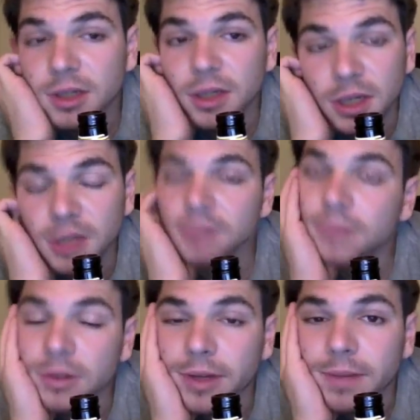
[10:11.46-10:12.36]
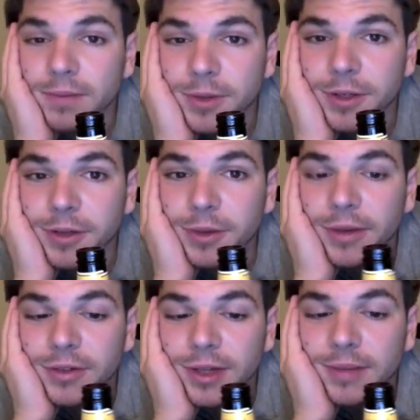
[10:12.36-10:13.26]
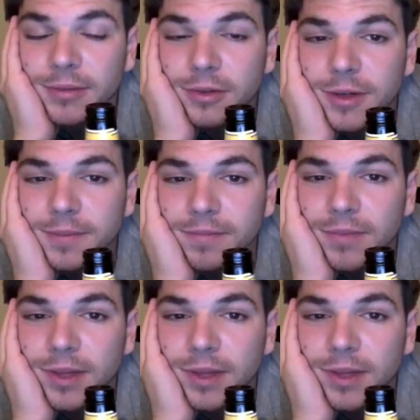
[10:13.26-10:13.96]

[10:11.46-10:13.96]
Okay, so here you have your top 4.